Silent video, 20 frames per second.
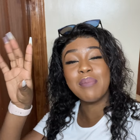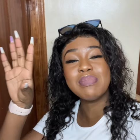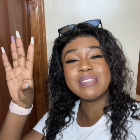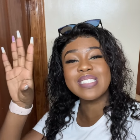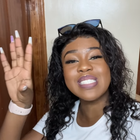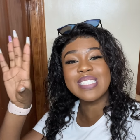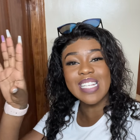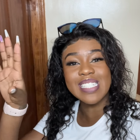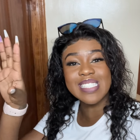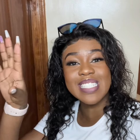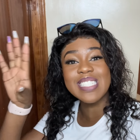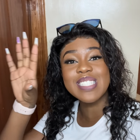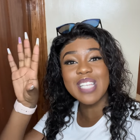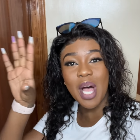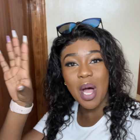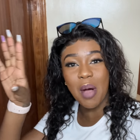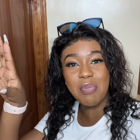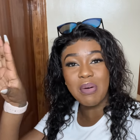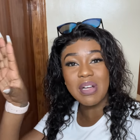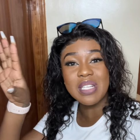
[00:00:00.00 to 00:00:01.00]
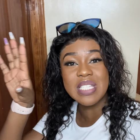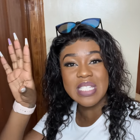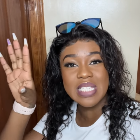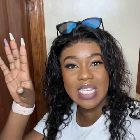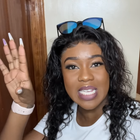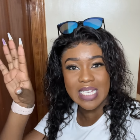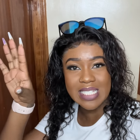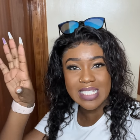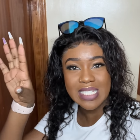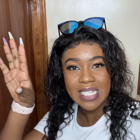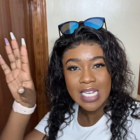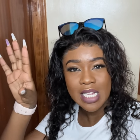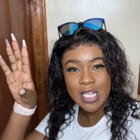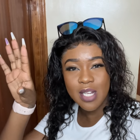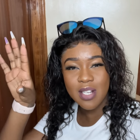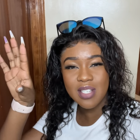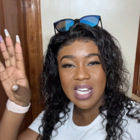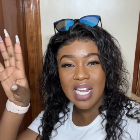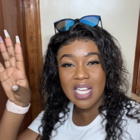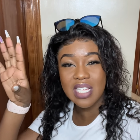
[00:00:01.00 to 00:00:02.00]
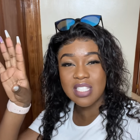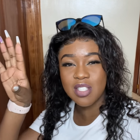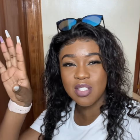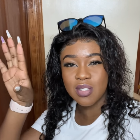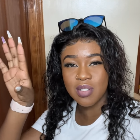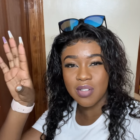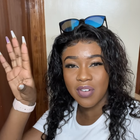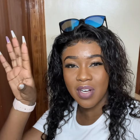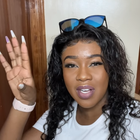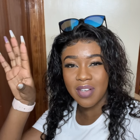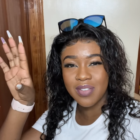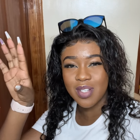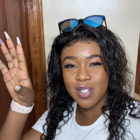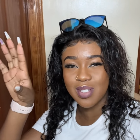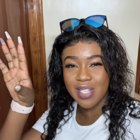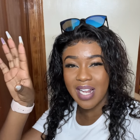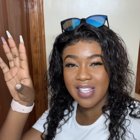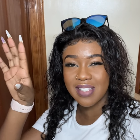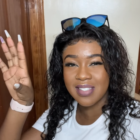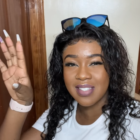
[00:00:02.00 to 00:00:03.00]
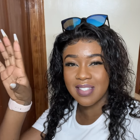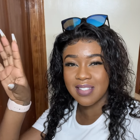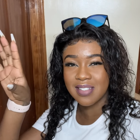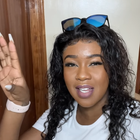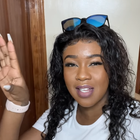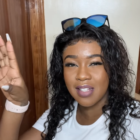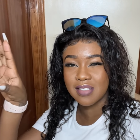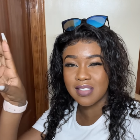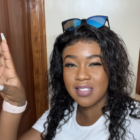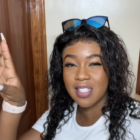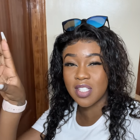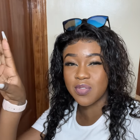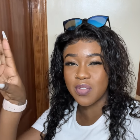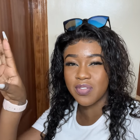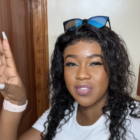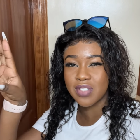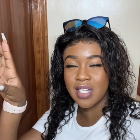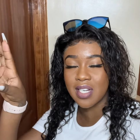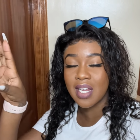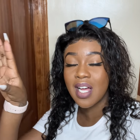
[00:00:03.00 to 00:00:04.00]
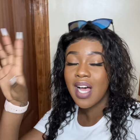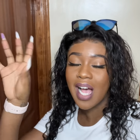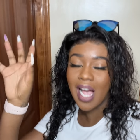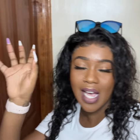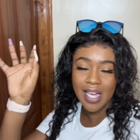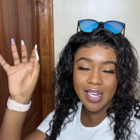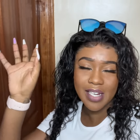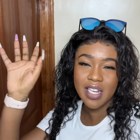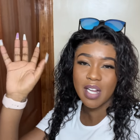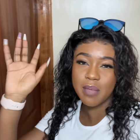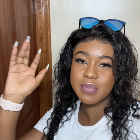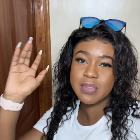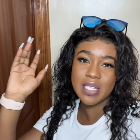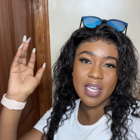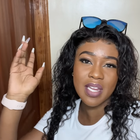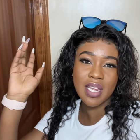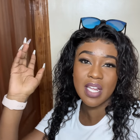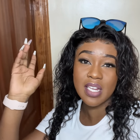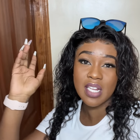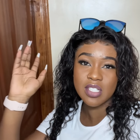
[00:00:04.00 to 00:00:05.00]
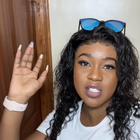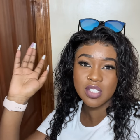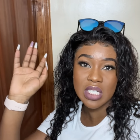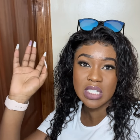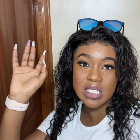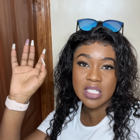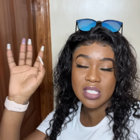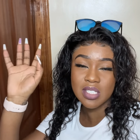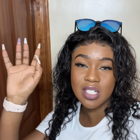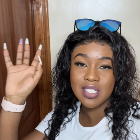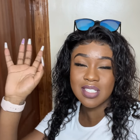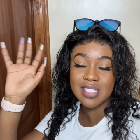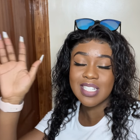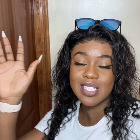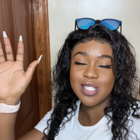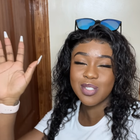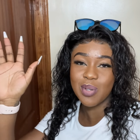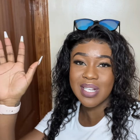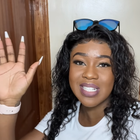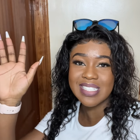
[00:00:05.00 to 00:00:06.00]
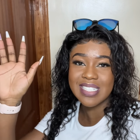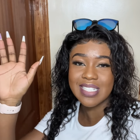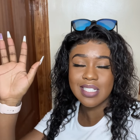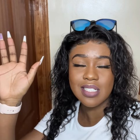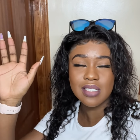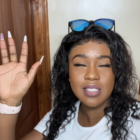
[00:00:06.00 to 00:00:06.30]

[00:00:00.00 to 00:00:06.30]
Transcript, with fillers: me set it up at six. That was like six oh five, that was like six ten, six fifteen. I ended up setting it at six twenty.